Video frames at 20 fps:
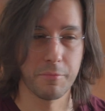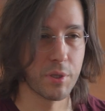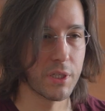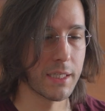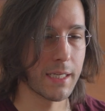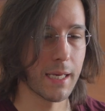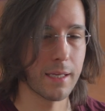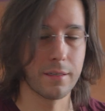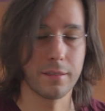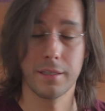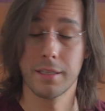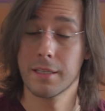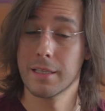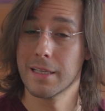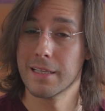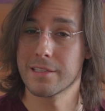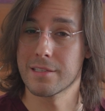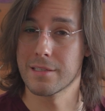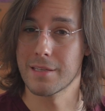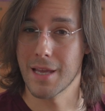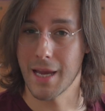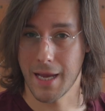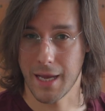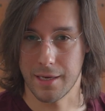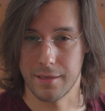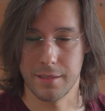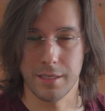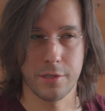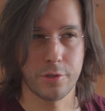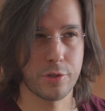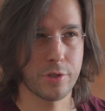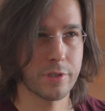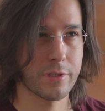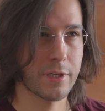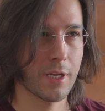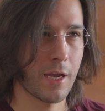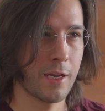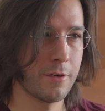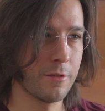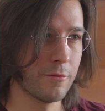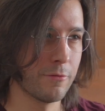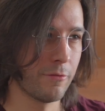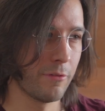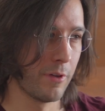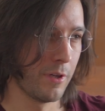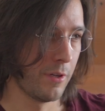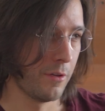But again, it's not. It's just kind of